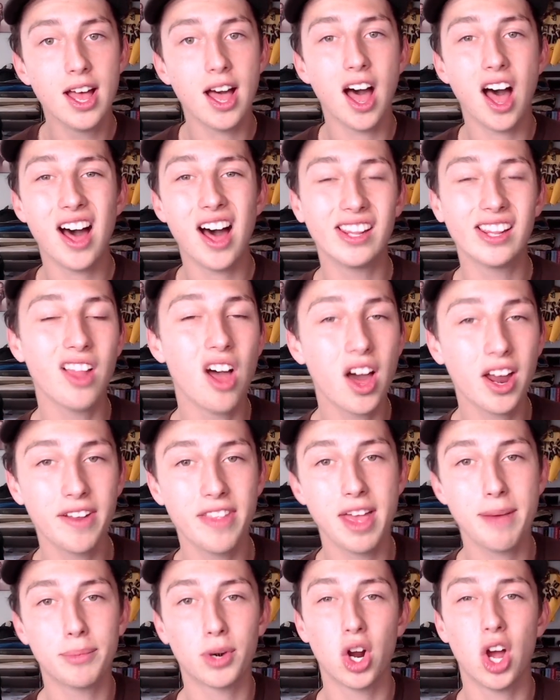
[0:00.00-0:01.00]
A lot of
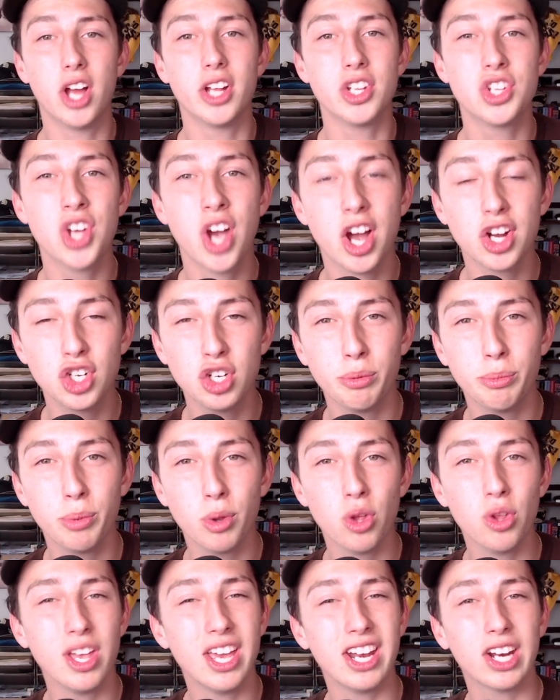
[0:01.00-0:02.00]
them are
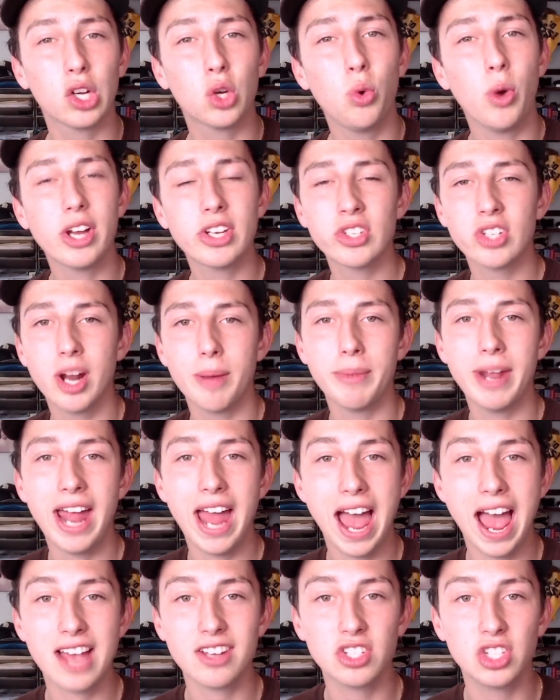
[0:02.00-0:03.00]
untouchable. And a question I'm going to
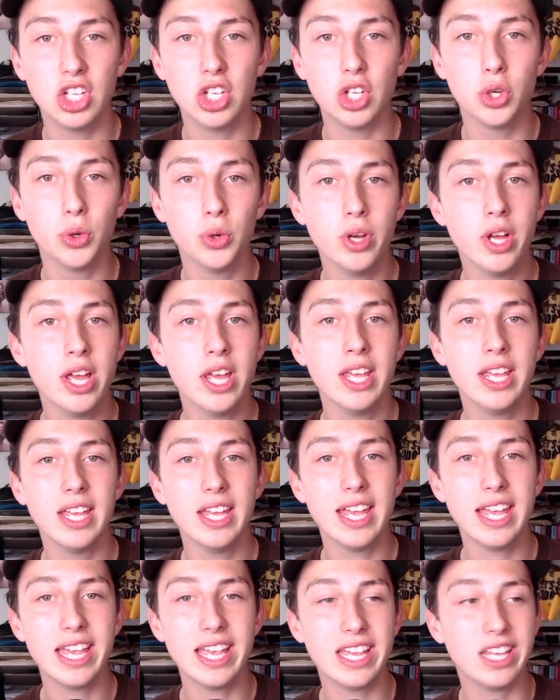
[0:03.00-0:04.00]
ask you
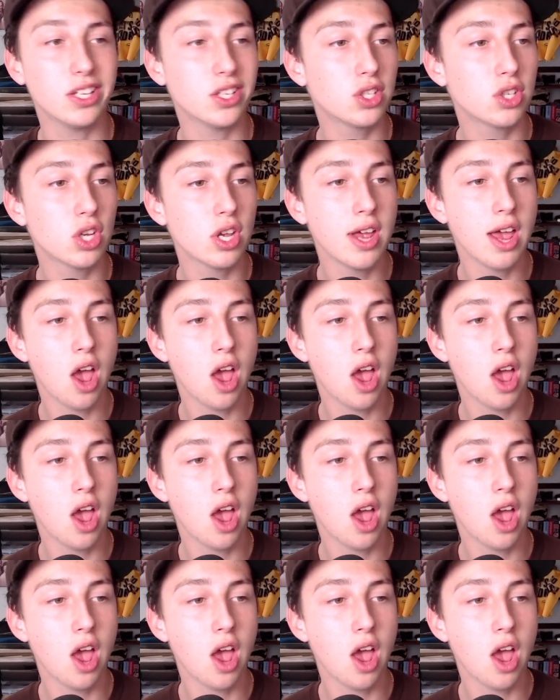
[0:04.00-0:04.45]
is,